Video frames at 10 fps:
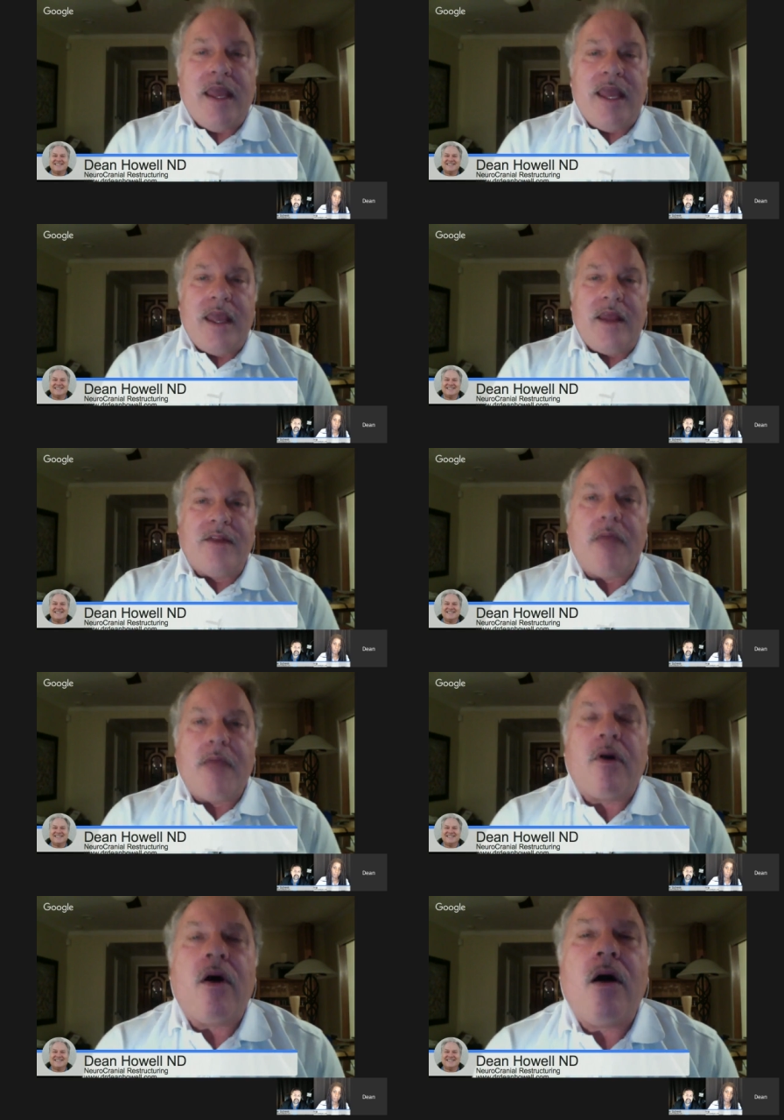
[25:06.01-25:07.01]
and they
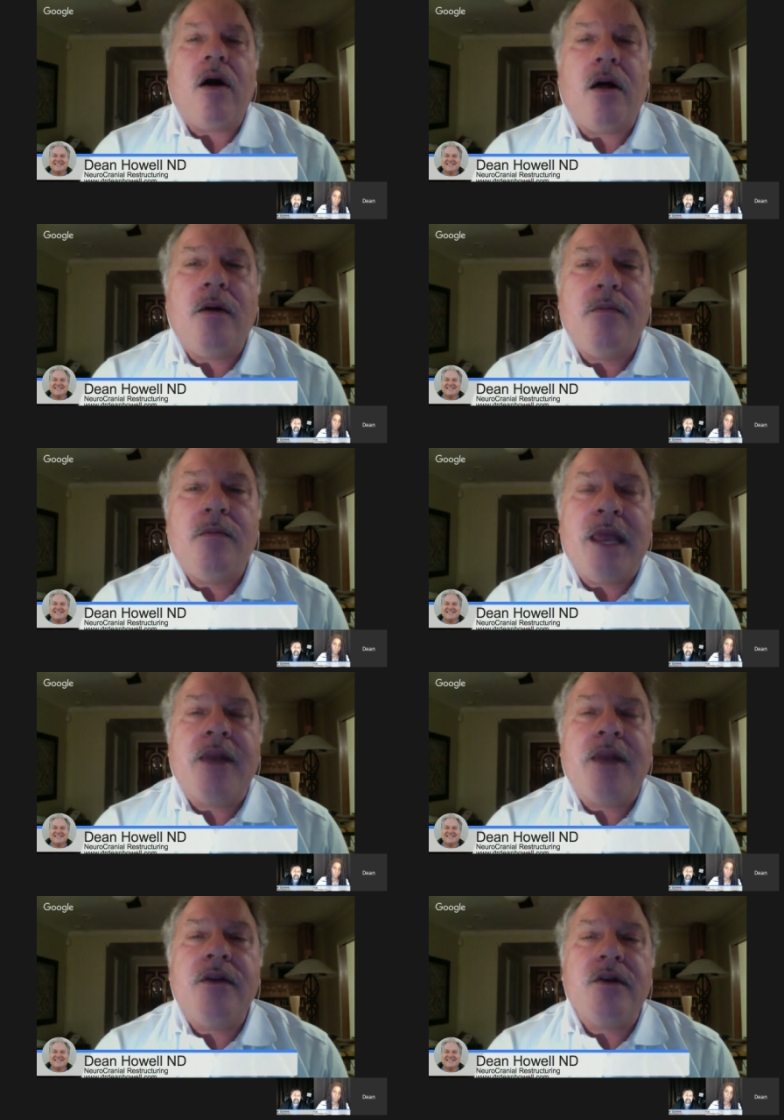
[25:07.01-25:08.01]
were all
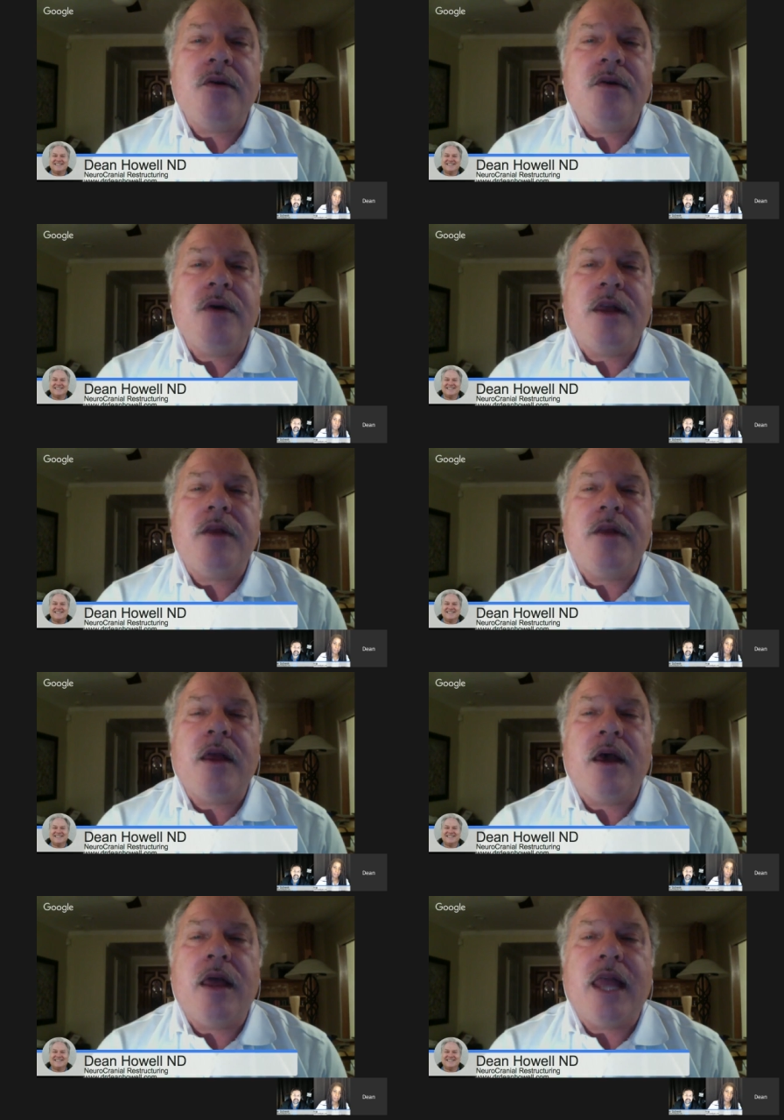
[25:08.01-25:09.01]
men who had
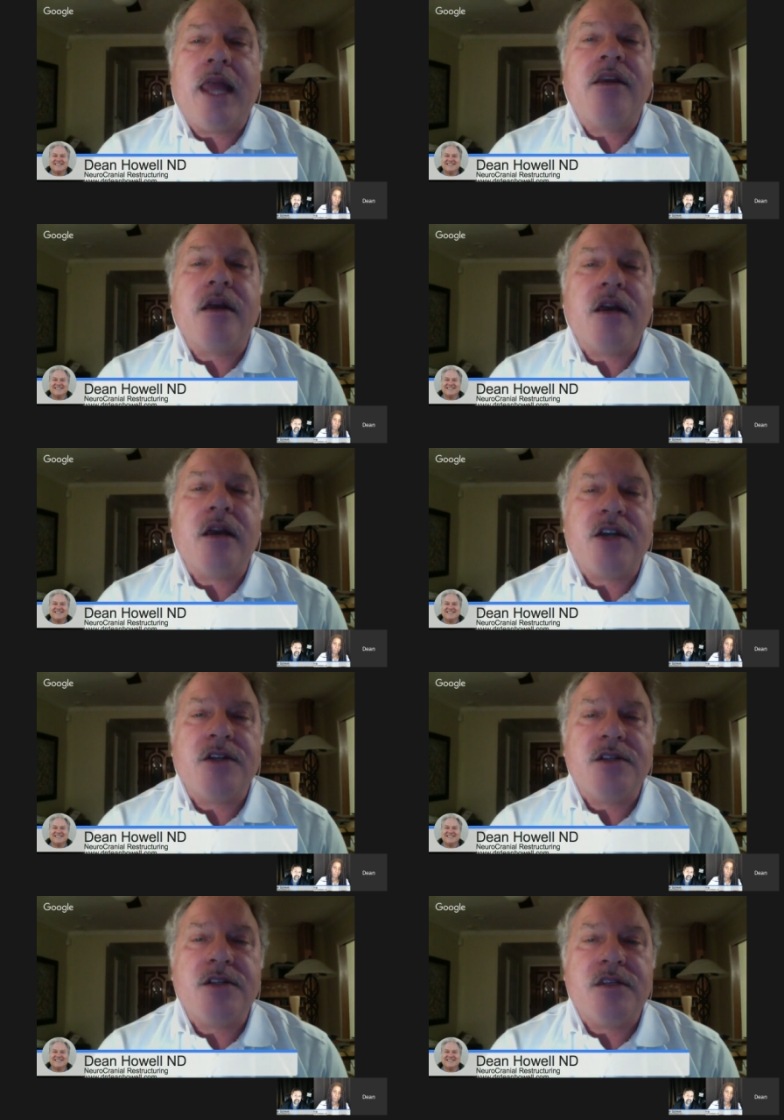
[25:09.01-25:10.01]
uh, had
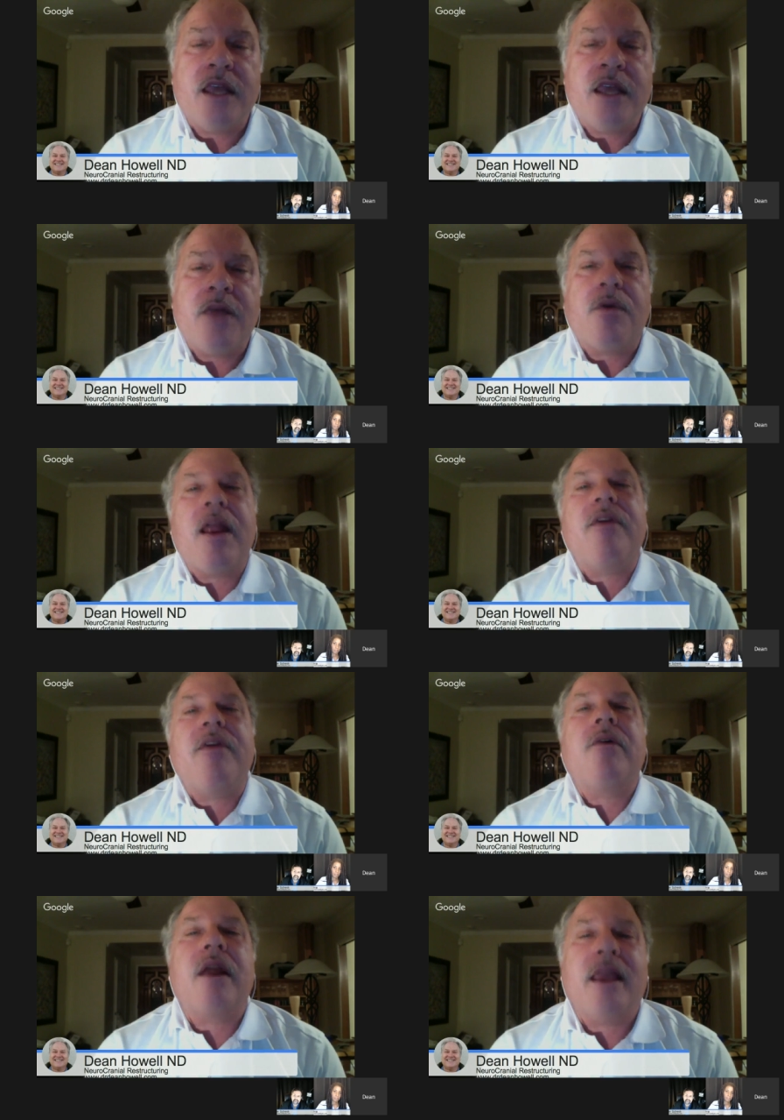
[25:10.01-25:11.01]
concussions and were
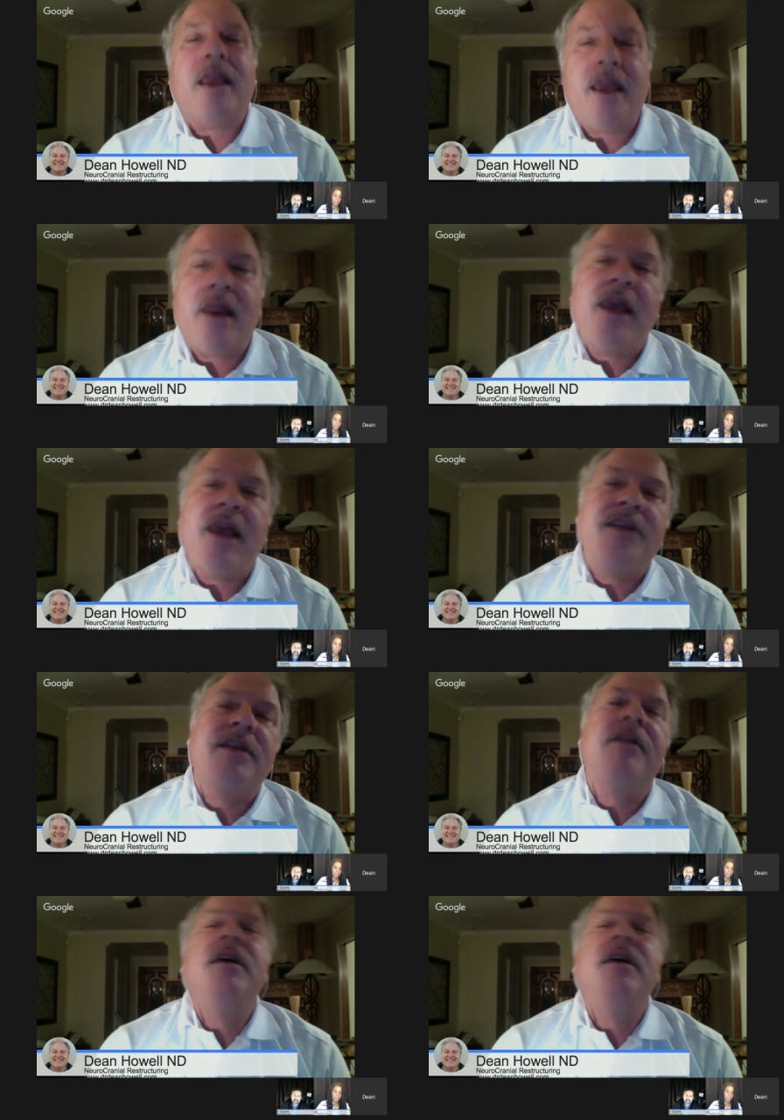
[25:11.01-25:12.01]
having chronic headaches
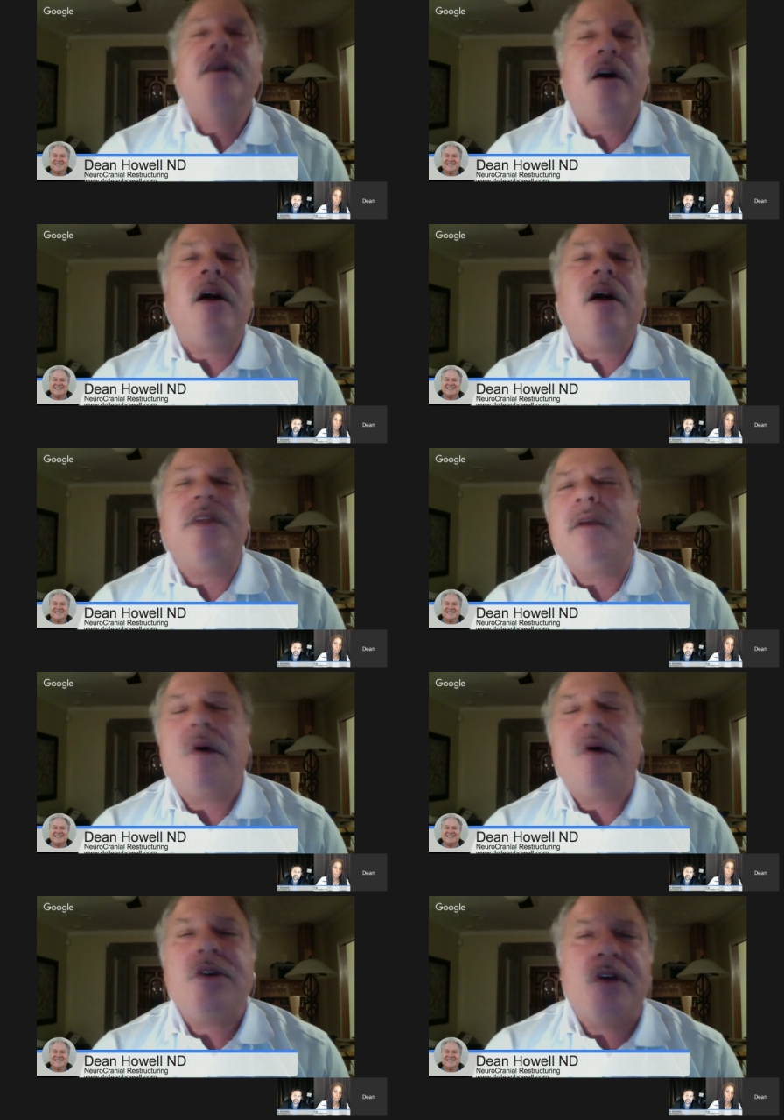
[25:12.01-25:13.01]
and all the
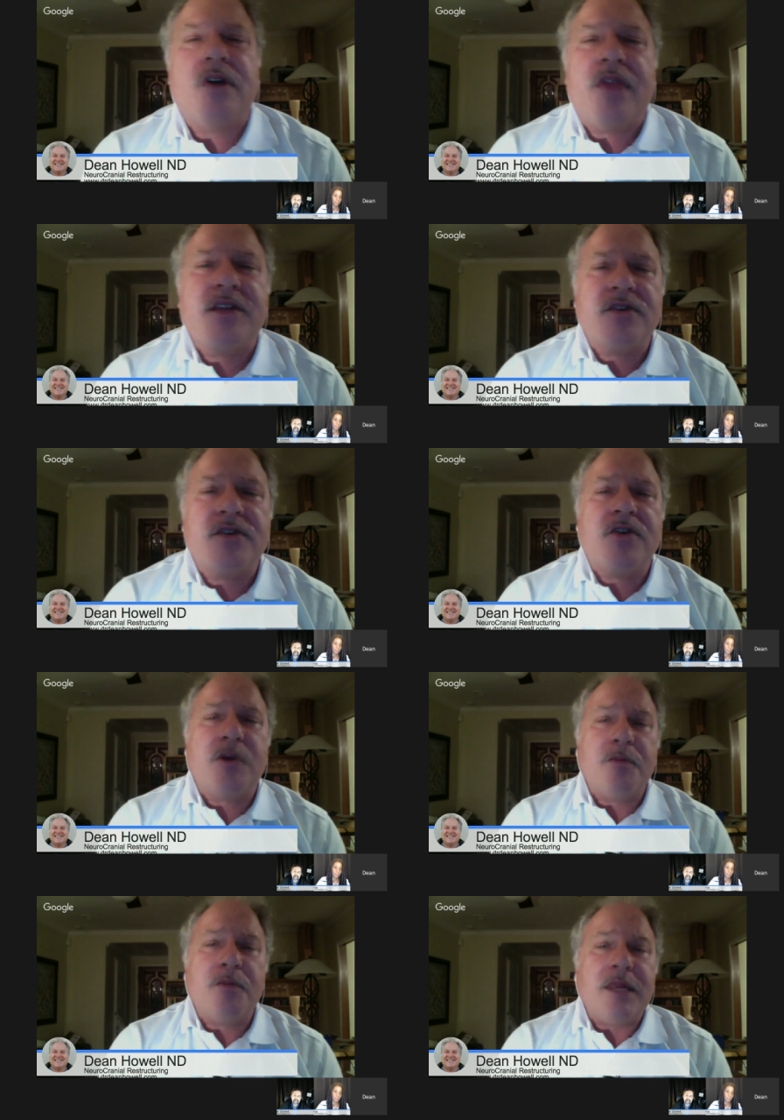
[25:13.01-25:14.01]
emotional things
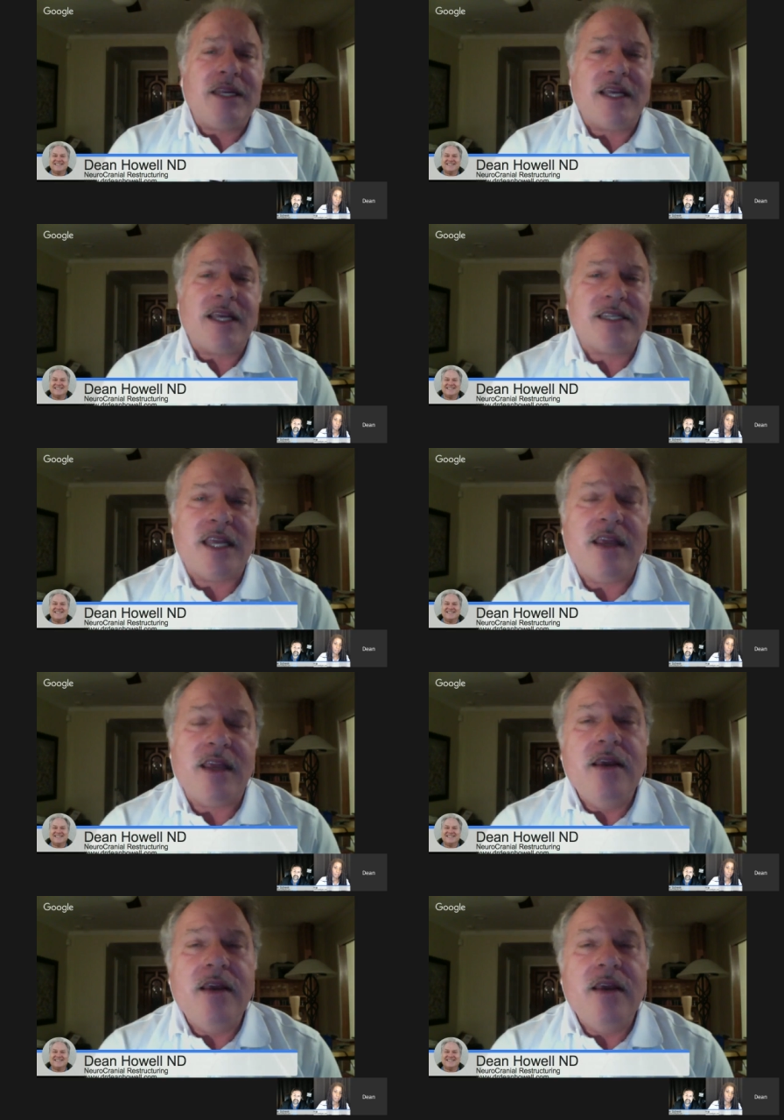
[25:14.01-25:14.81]
associated with P T S D.